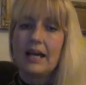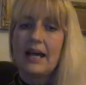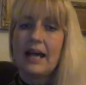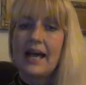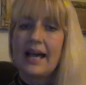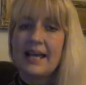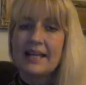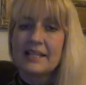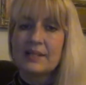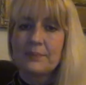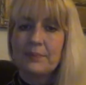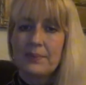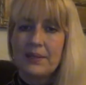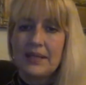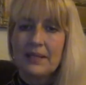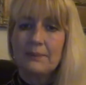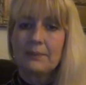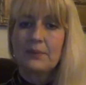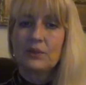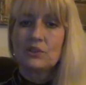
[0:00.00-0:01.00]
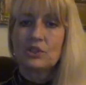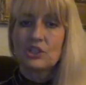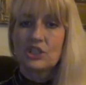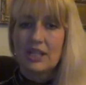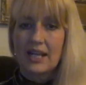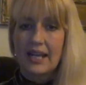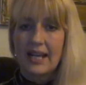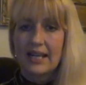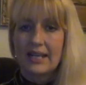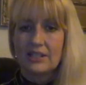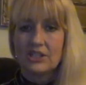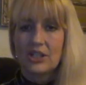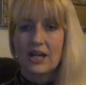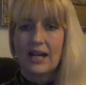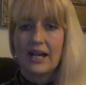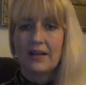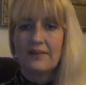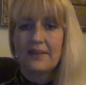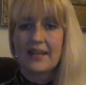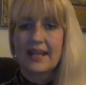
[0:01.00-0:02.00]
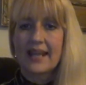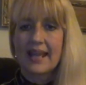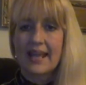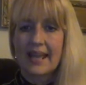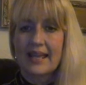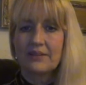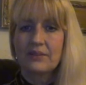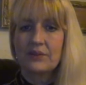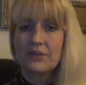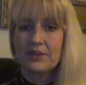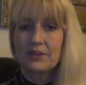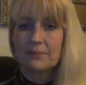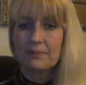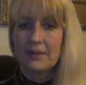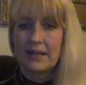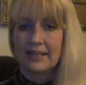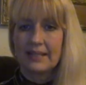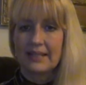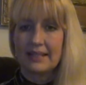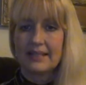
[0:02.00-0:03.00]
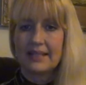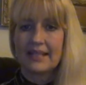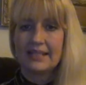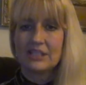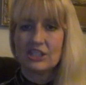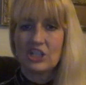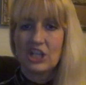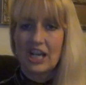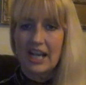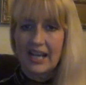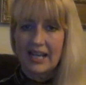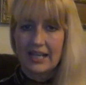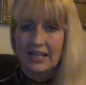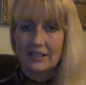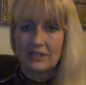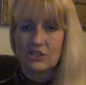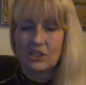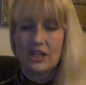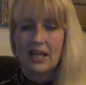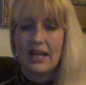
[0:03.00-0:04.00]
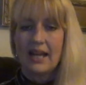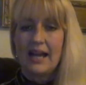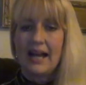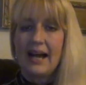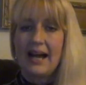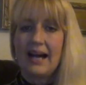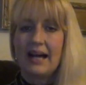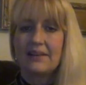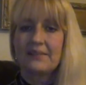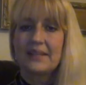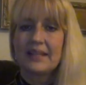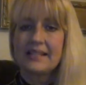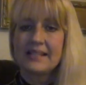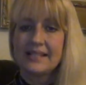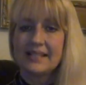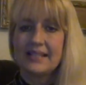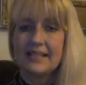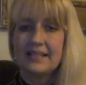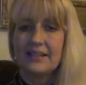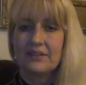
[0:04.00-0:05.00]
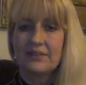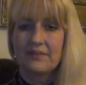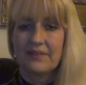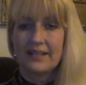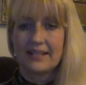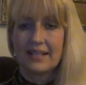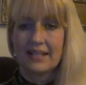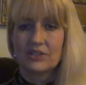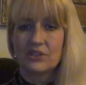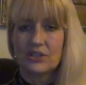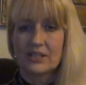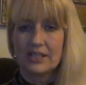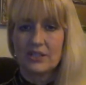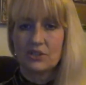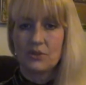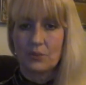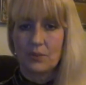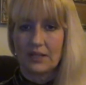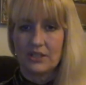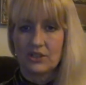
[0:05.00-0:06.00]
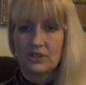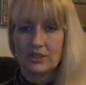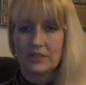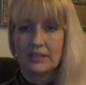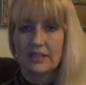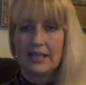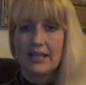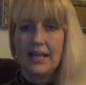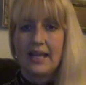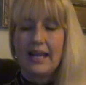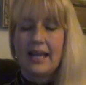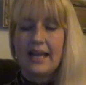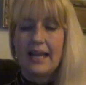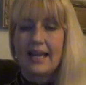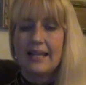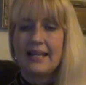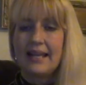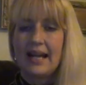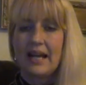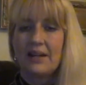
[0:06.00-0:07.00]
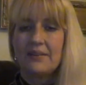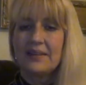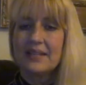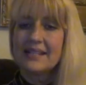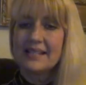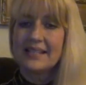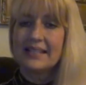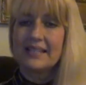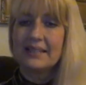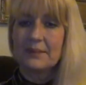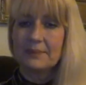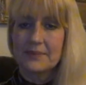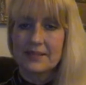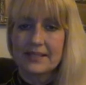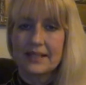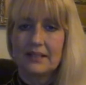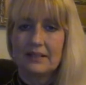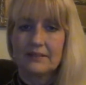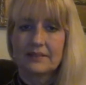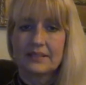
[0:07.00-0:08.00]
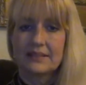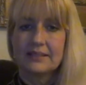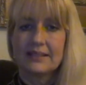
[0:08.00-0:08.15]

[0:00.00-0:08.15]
as people change how they handle their money, they change how they see their financial situation and how they see themselves.